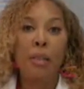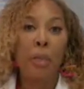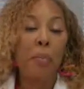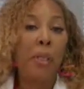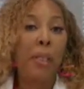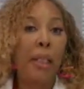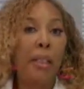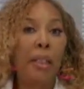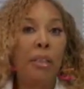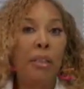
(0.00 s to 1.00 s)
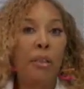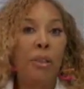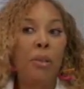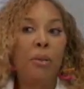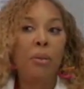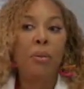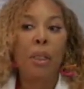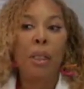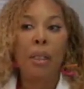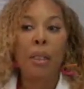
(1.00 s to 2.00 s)
Maybe they need to do
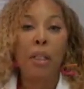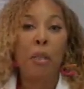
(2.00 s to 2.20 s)
an